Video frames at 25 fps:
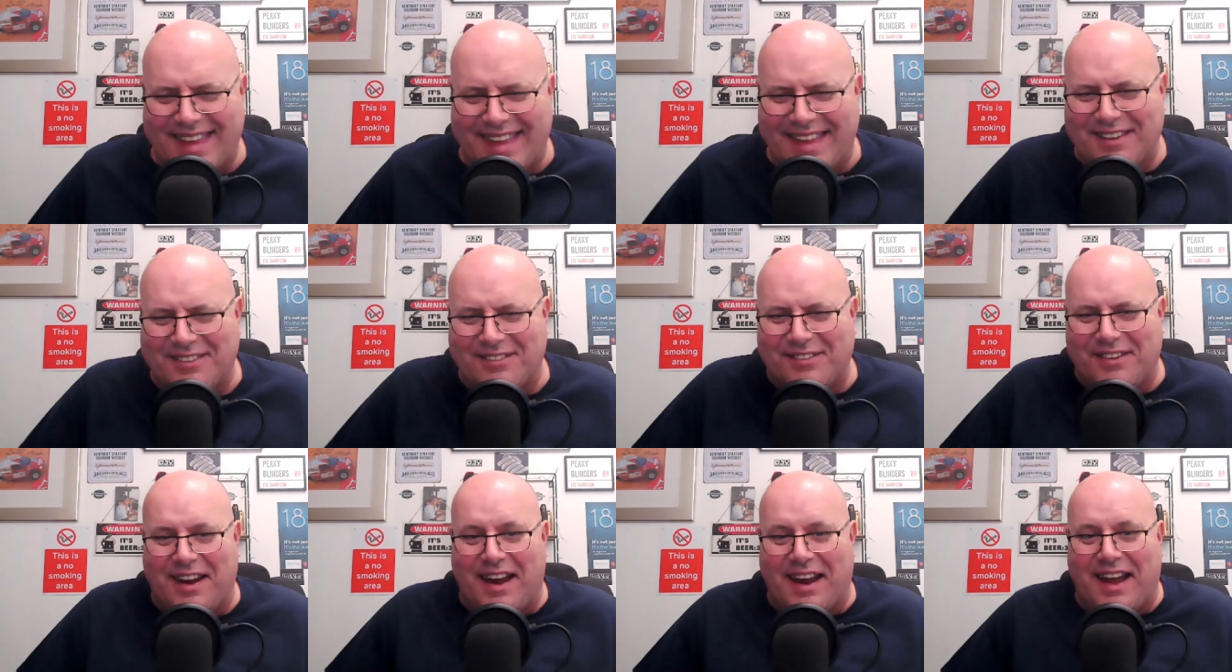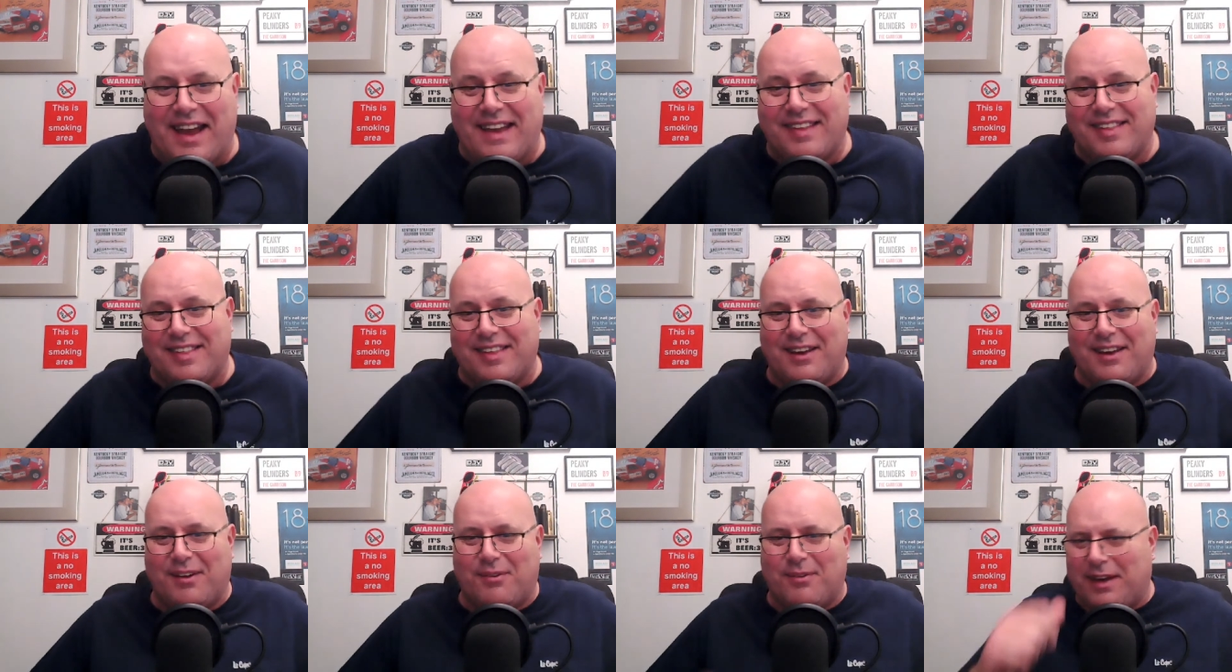
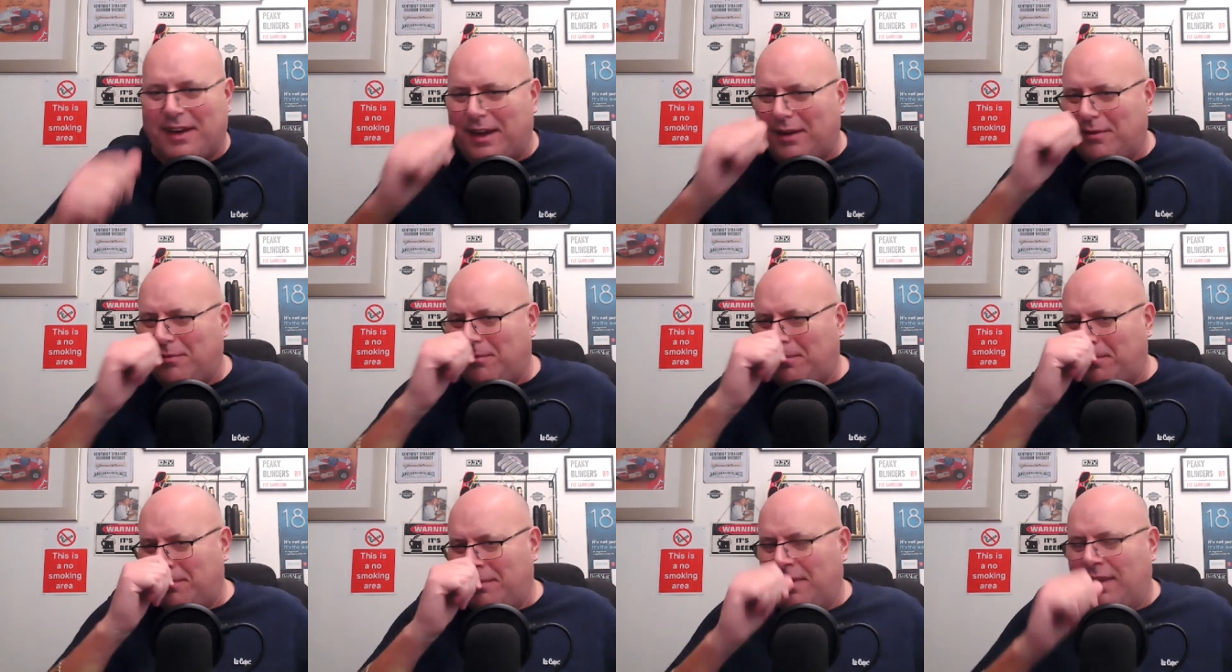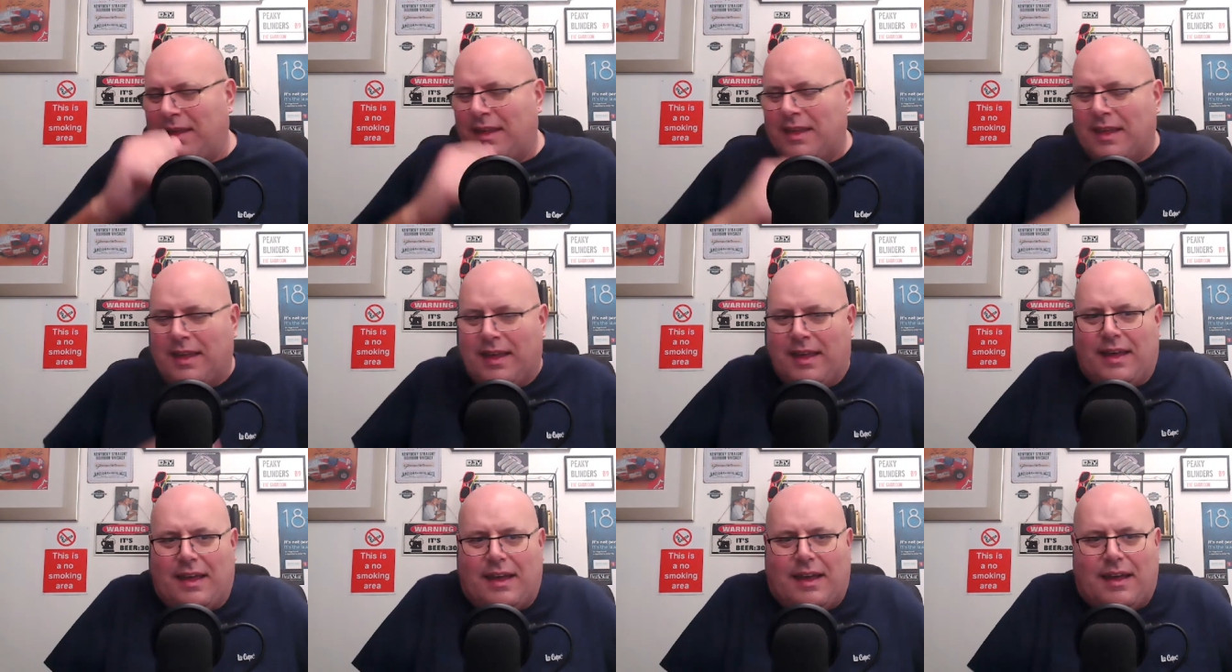right, okay,
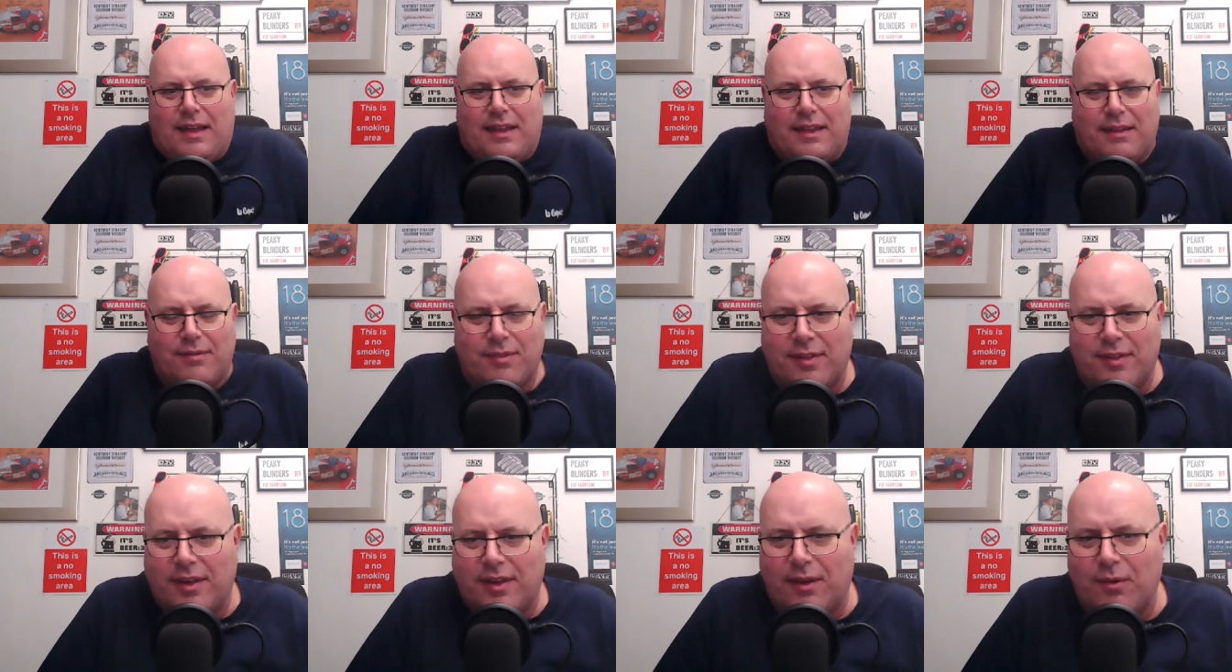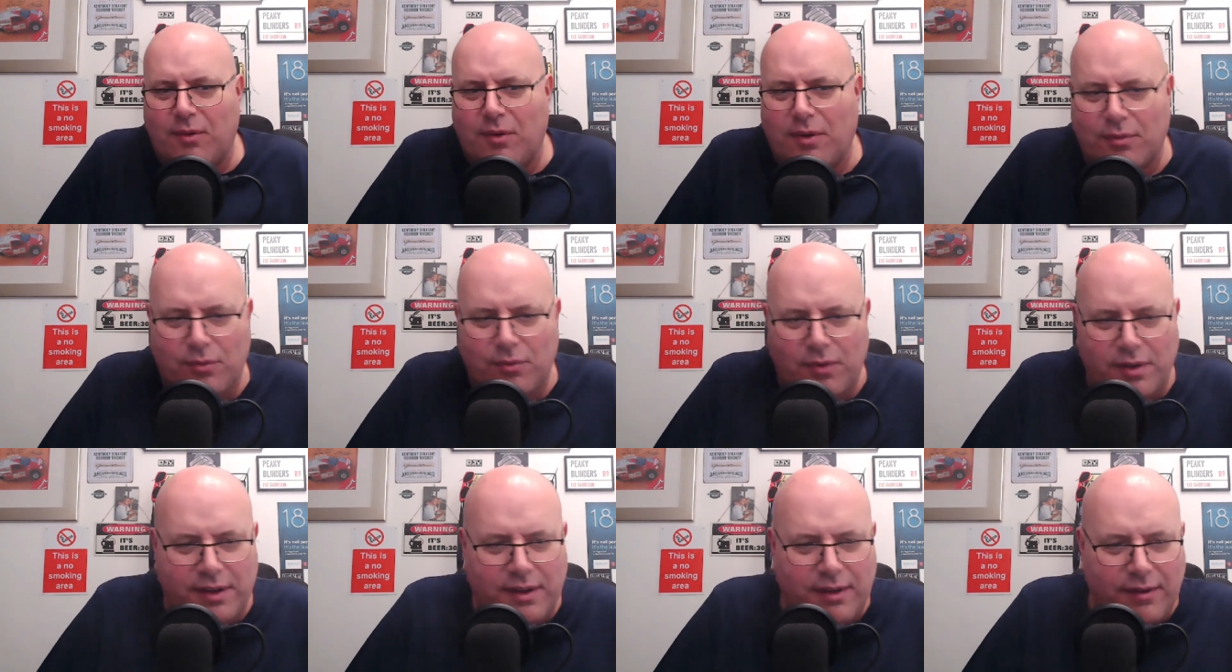I'll have to see
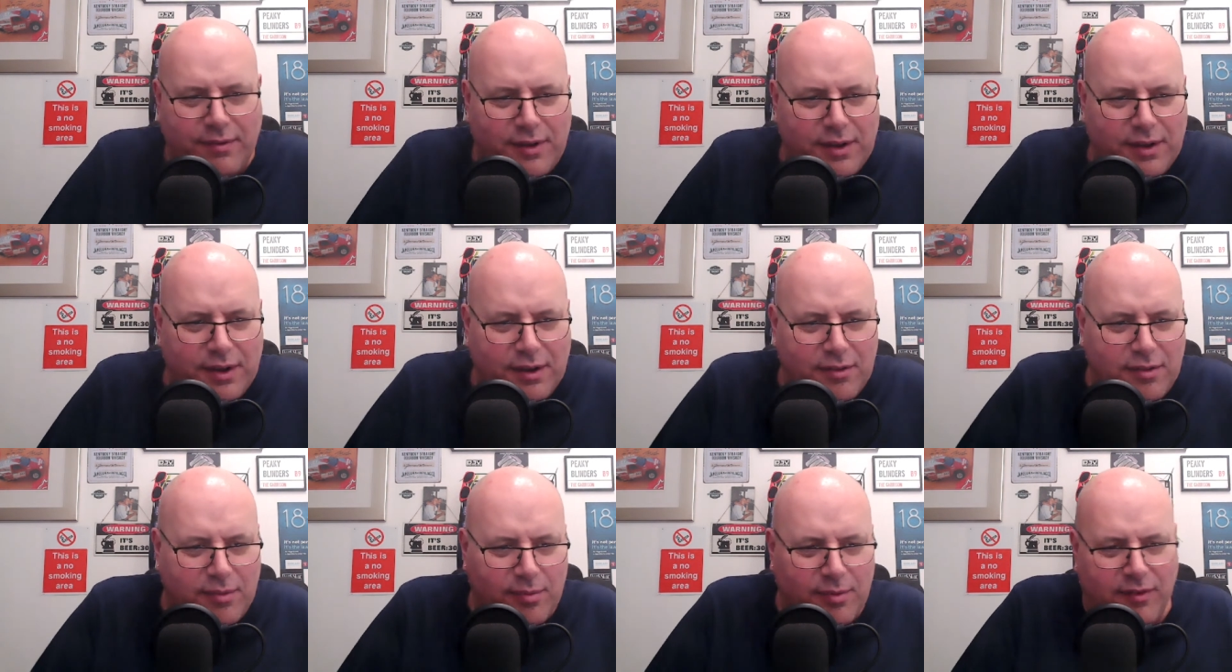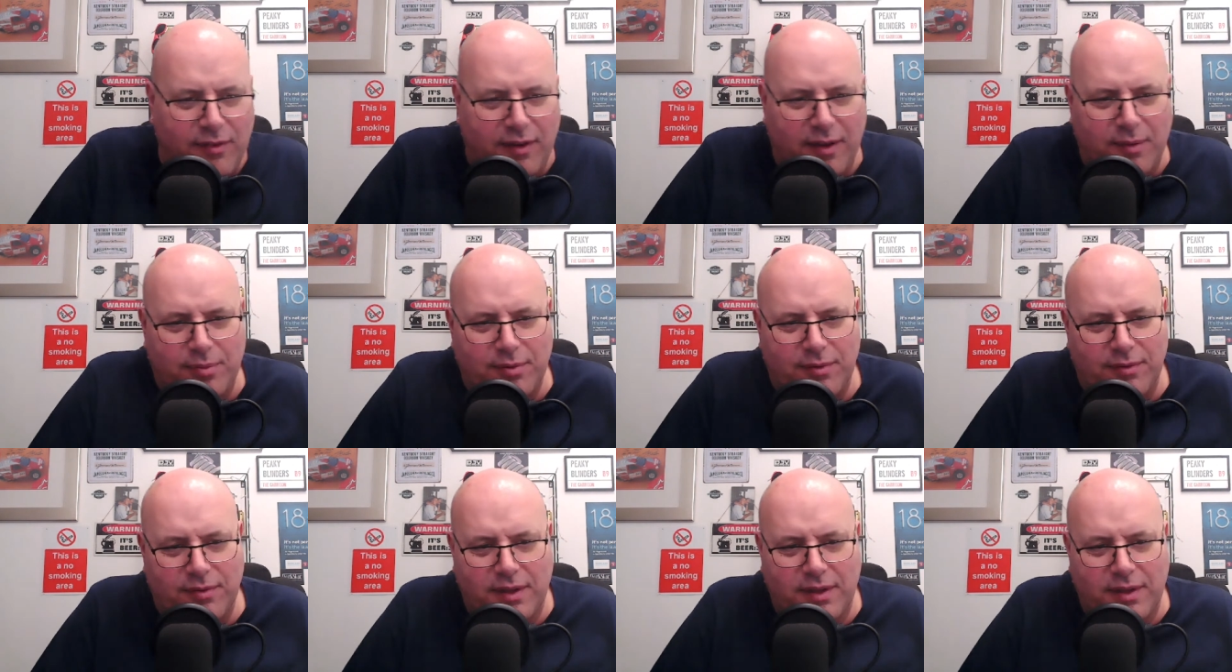what you have to do to be
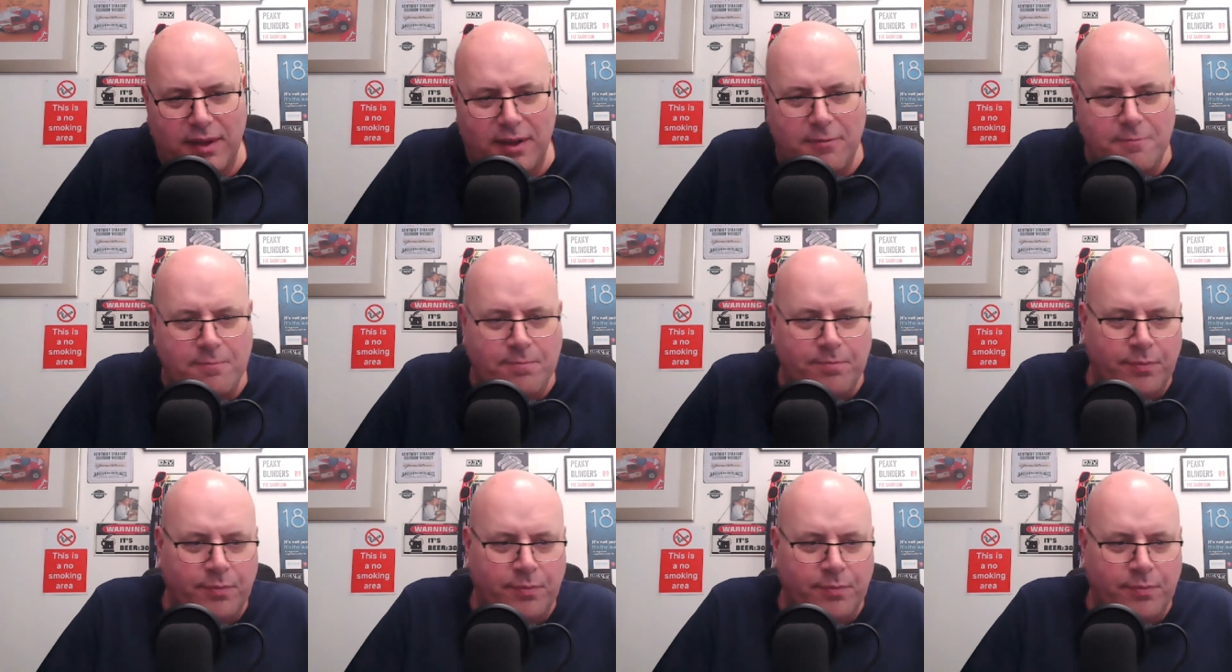Vapour of the Year.